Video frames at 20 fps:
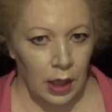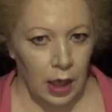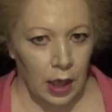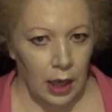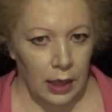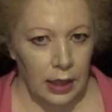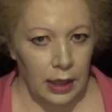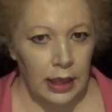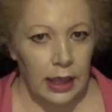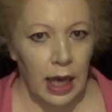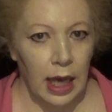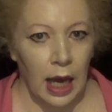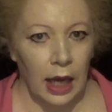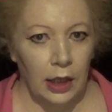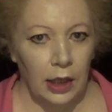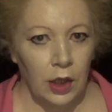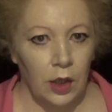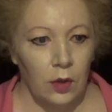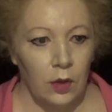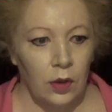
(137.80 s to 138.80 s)
And he
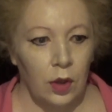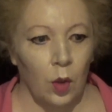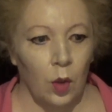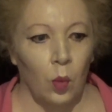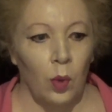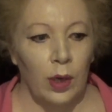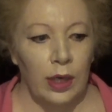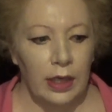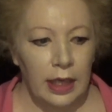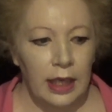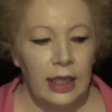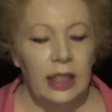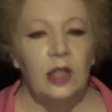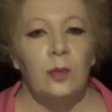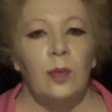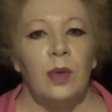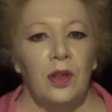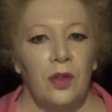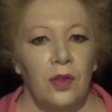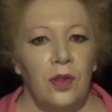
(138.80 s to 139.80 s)
argued that we need to
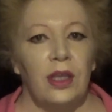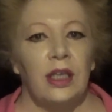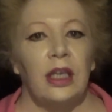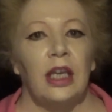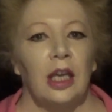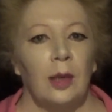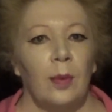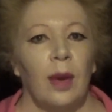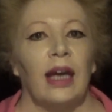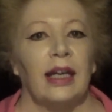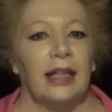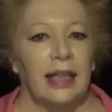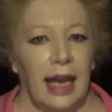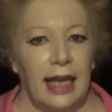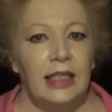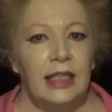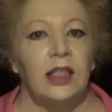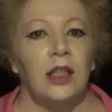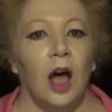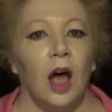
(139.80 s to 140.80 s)
be thinking about
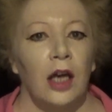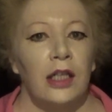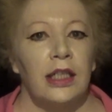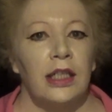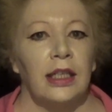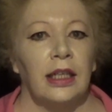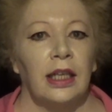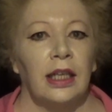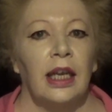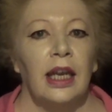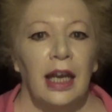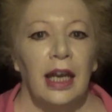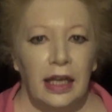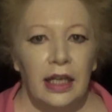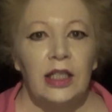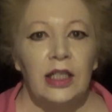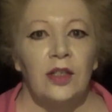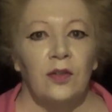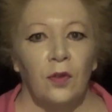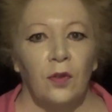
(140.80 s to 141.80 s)
gaslighting in a
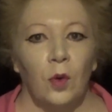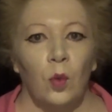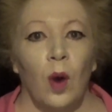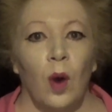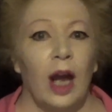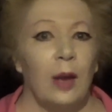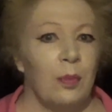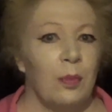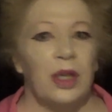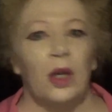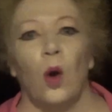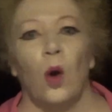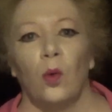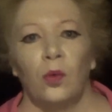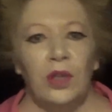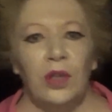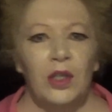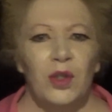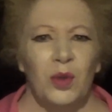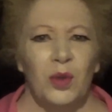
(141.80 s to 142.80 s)
different way beyond
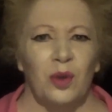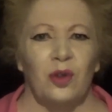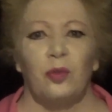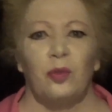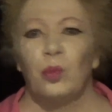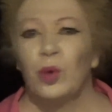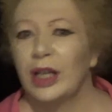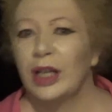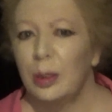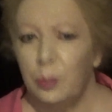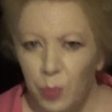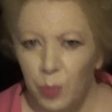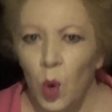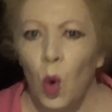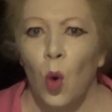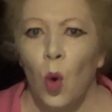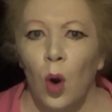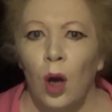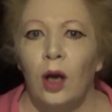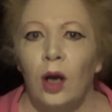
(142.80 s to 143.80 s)
this sort of pretty
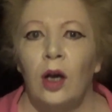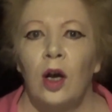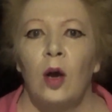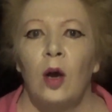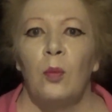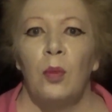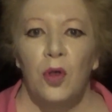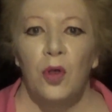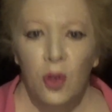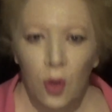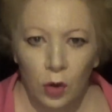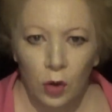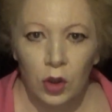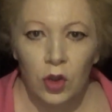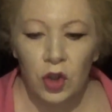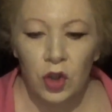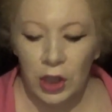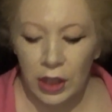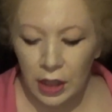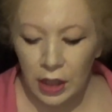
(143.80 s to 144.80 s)
poor
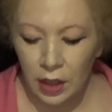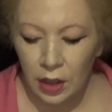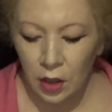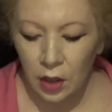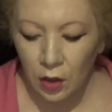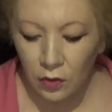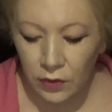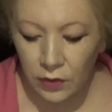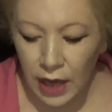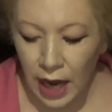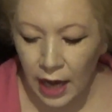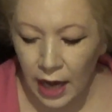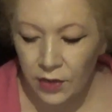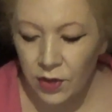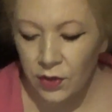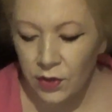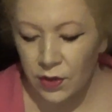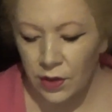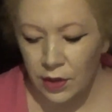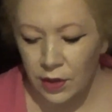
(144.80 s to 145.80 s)
pathology of
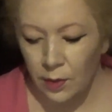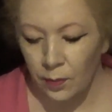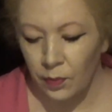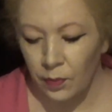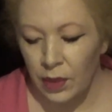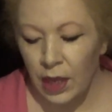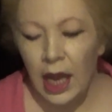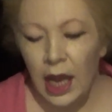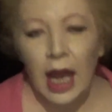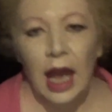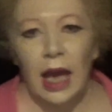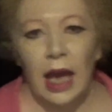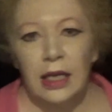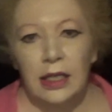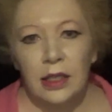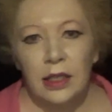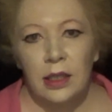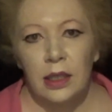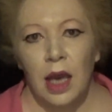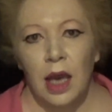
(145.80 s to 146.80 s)
narcissism.
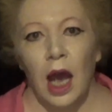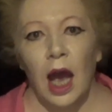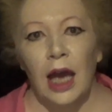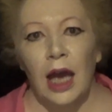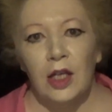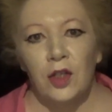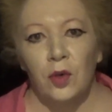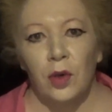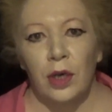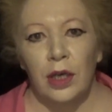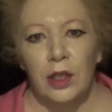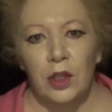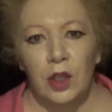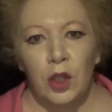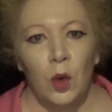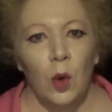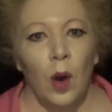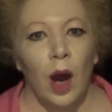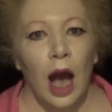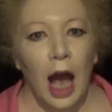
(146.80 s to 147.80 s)
And Adrian,
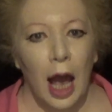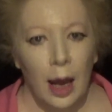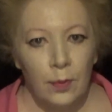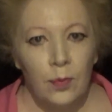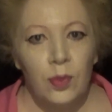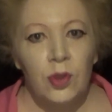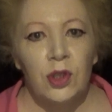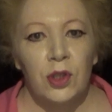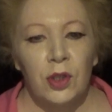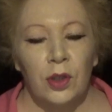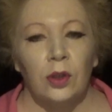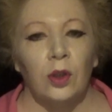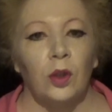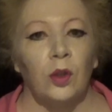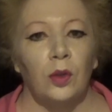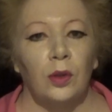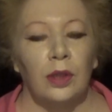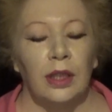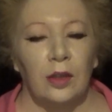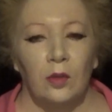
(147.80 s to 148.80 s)
you are
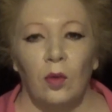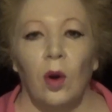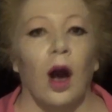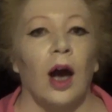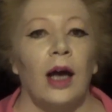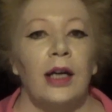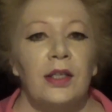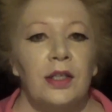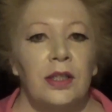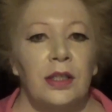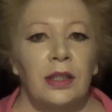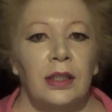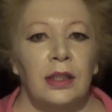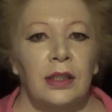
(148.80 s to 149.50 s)
absolutely right